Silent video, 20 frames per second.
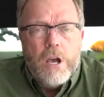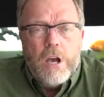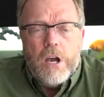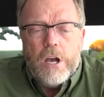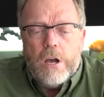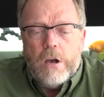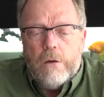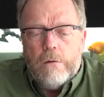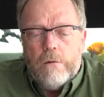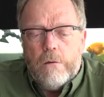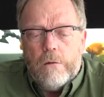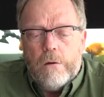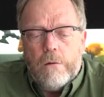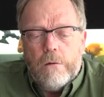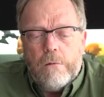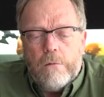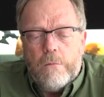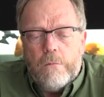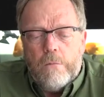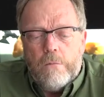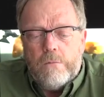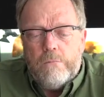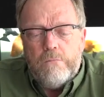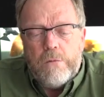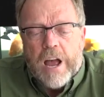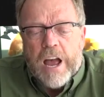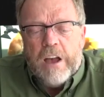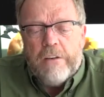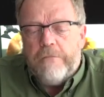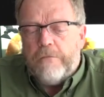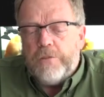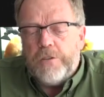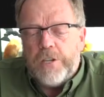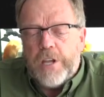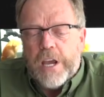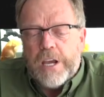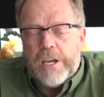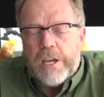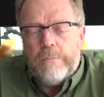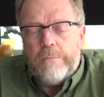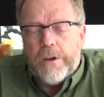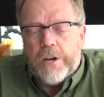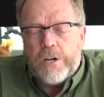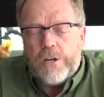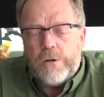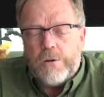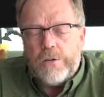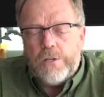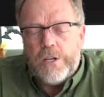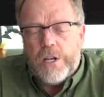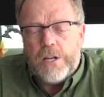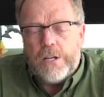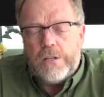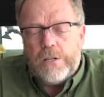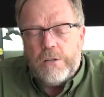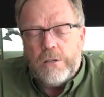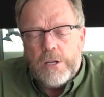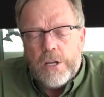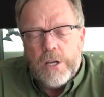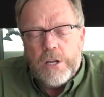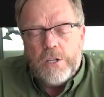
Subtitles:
I was taking pictures in